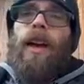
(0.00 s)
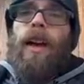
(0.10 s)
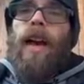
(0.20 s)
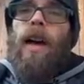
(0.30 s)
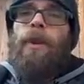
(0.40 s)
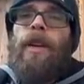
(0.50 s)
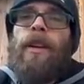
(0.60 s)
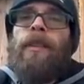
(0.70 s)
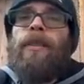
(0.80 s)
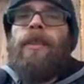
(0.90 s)
I'm
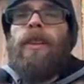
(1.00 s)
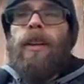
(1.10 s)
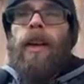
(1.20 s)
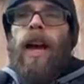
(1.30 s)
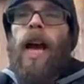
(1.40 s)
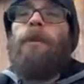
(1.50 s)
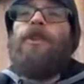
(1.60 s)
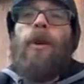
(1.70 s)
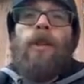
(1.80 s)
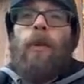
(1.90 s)
here, I'm
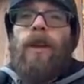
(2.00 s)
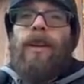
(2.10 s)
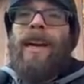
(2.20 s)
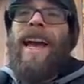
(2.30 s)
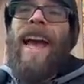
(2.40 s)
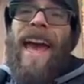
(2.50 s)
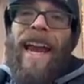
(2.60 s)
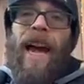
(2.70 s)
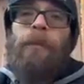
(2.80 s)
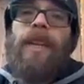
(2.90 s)
enjoying the weather, and
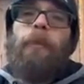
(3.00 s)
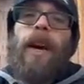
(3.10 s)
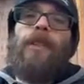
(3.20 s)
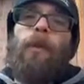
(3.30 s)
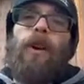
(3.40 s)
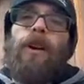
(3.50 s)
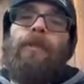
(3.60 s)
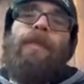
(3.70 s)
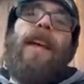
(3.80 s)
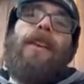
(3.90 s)
I'm gonna get back to work.
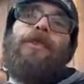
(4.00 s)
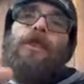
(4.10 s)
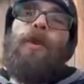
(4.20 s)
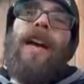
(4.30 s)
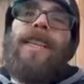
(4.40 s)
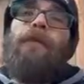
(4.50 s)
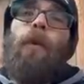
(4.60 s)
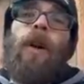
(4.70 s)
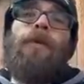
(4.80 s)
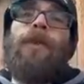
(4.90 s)
So you guys have a
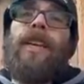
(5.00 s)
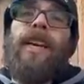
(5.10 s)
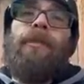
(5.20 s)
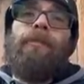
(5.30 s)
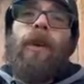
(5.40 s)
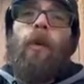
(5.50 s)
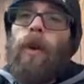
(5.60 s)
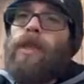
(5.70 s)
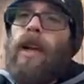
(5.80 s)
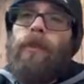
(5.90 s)
wonderful day,
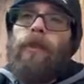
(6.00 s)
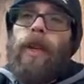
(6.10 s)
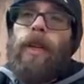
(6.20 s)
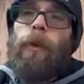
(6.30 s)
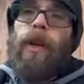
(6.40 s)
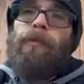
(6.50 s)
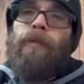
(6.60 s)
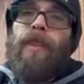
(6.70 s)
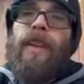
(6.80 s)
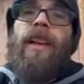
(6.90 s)
what's left of it anyway.
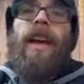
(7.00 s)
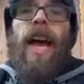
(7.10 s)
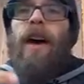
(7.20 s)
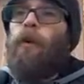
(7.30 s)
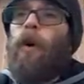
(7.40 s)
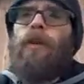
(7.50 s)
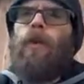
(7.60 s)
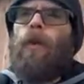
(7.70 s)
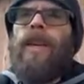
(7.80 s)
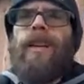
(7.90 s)
Have a
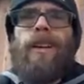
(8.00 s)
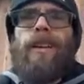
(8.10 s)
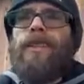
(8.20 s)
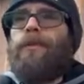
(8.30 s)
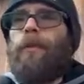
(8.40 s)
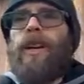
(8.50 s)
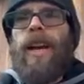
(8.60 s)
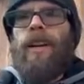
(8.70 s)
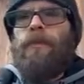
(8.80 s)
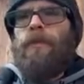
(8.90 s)
wonderful week, because we're gonna
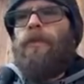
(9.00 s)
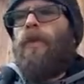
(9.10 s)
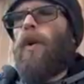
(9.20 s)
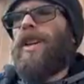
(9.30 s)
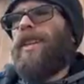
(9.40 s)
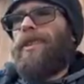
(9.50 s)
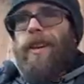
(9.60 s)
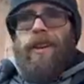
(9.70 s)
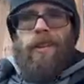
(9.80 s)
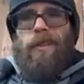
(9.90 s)
have 40s
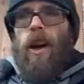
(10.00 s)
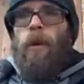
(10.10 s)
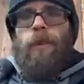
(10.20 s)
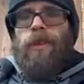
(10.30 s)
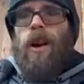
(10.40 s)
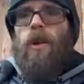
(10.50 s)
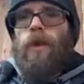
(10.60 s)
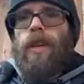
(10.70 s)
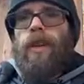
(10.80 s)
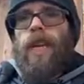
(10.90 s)
like almost all
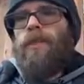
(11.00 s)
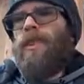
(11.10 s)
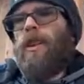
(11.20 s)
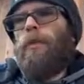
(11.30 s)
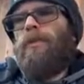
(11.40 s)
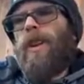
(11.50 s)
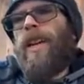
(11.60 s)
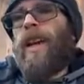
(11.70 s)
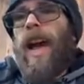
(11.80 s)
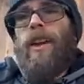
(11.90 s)
week, even a little bit of
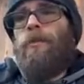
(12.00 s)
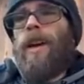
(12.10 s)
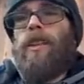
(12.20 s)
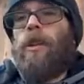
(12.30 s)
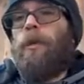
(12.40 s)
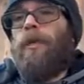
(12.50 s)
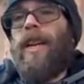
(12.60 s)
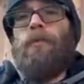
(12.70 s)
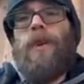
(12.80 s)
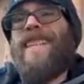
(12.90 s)
rain. I don't mind a little bit of
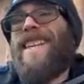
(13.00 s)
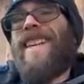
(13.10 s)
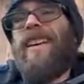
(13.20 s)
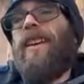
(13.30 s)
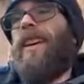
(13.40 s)
rain. We need it.